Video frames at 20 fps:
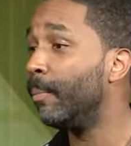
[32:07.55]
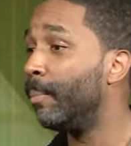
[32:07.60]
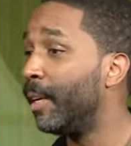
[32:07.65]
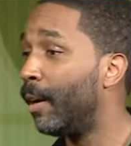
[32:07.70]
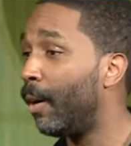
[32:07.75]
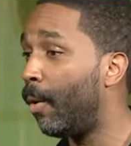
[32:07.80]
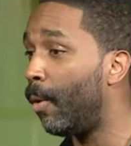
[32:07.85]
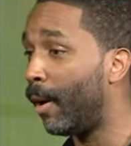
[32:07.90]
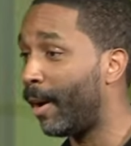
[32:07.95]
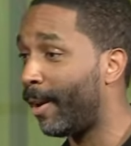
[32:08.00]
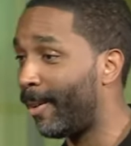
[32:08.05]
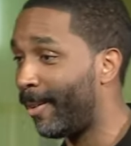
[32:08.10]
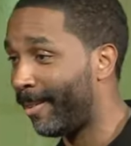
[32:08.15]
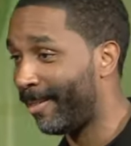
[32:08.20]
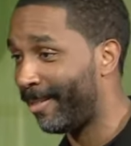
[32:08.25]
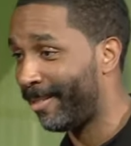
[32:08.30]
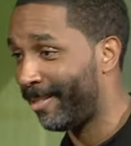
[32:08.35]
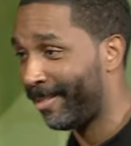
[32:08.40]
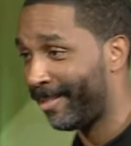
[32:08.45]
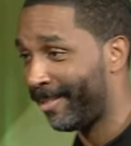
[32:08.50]
bit of oil.
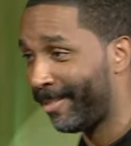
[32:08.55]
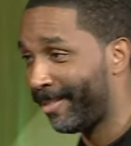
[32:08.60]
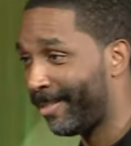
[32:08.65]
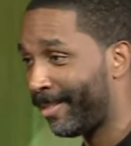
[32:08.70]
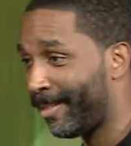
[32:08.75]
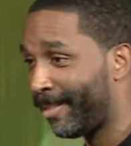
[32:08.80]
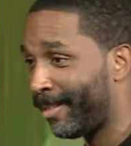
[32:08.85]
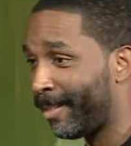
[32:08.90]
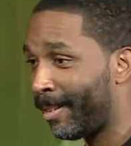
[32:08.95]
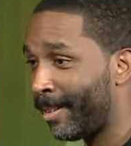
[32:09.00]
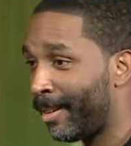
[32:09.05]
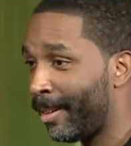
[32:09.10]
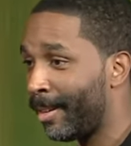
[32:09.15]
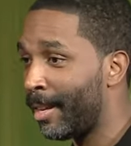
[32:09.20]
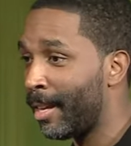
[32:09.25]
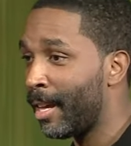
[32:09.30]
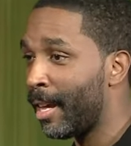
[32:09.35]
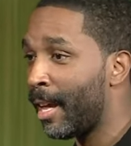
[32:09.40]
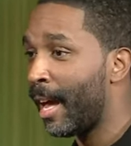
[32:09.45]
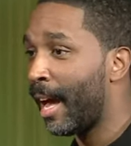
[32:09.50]

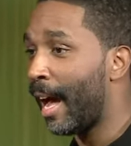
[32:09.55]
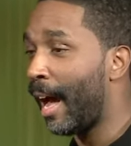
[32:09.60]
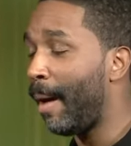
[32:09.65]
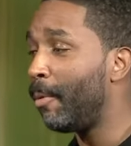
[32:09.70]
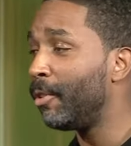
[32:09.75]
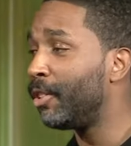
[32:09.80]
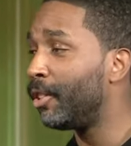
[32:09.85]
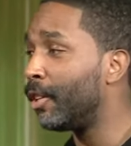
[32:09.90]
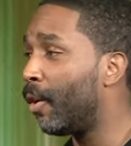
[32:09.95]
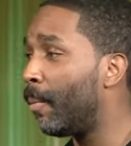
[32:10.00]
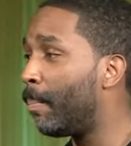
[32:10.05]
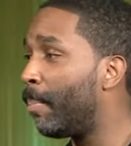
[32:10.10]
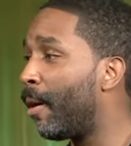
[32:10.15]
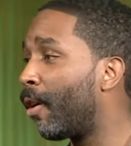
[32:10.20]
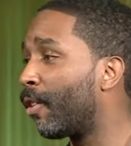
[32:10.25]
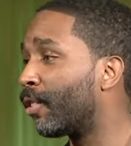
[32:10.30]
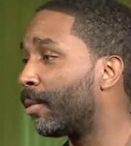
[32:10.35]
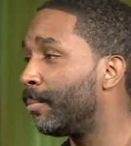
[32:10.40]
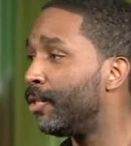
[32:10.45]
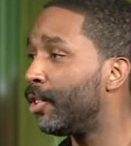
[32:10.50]
I want you to go
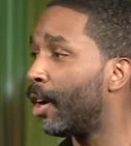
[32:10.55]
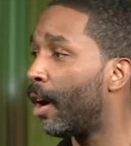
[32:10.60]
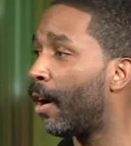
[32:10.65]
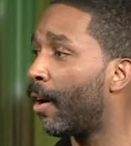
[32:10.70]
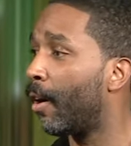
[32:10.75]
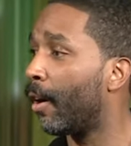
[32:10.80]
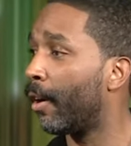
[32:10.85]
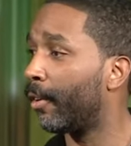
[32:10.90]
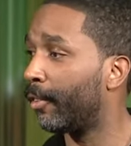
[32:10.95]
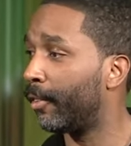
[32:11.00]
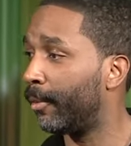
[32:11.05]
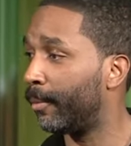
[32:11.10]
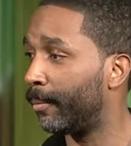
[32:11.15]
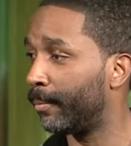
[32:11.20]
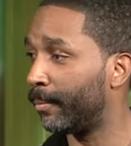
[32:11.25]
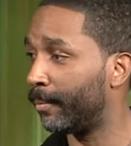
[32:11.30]
borrow some jars